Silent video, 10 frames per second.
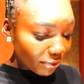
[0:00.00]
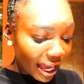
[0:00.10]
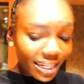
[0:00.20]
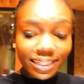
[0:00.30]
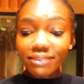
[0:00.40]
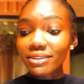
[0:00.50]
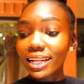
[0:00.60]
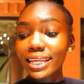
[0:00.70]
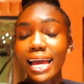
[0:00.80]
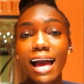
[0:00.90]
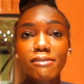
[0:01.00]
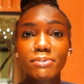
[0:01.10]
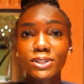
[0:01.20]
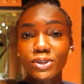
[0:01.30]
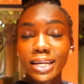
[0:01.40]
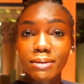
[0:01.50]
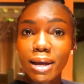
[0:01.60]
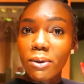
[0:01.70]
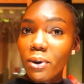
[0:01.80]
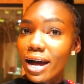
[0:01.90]
I definitely have been drinking
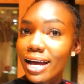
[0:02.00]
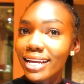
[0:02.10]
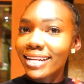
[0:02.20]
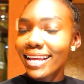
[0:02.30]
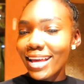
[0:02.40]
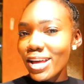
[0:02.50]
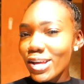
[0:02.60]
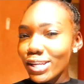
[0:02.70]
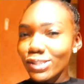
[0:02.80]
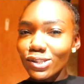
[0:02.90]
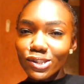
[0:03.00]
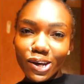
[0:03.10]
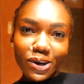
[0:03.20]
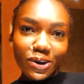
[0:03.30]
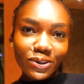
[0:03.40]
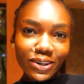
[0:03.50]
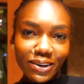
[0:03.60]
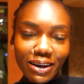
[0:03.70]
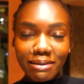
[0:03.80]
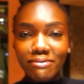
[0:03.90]
my wine, so you
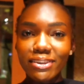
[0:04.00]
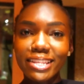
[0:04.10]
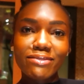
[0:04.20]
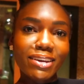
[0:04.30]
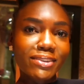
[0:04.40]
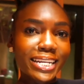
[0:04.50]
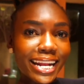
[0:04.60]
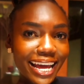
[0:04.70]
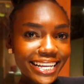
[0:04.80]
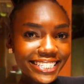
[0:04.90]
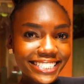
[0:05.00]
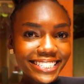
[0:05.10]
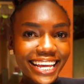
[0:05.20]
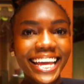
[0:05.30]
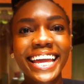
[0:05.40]
know, I'm feeling very nice.